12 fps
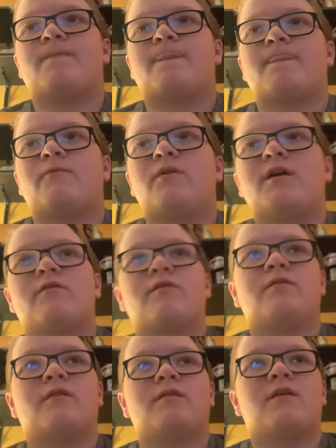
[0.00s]
What else?
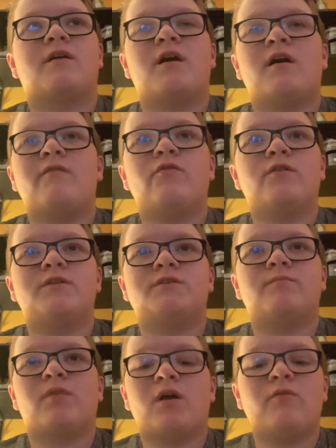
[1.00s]
The
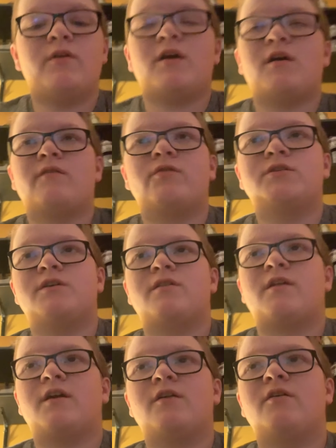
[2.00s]
coverage, blown coverages
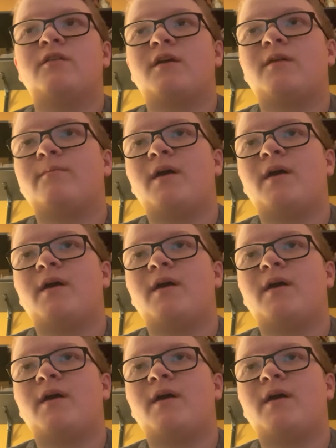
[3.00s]
here and there.